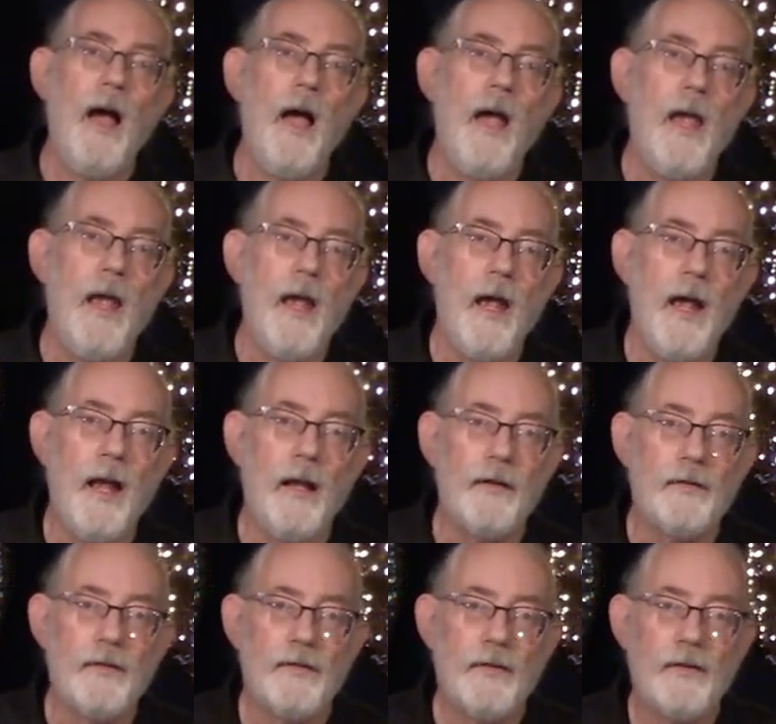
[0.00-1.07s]

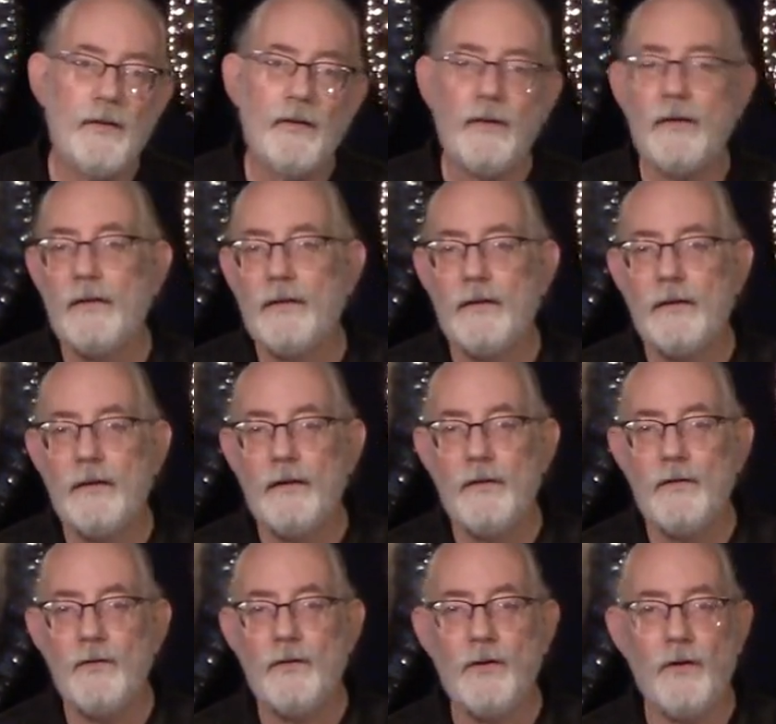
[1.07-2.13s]
And
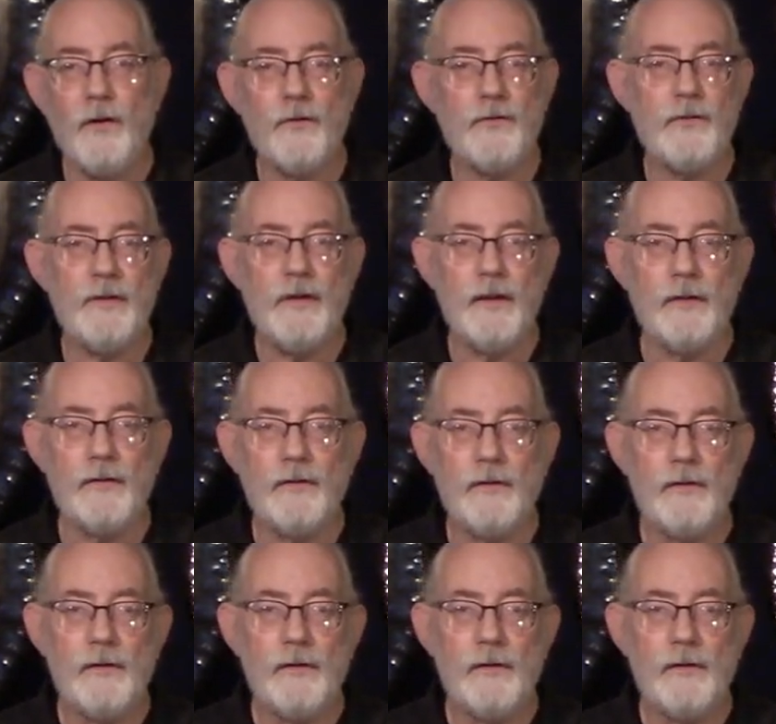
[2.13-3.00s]
you can also get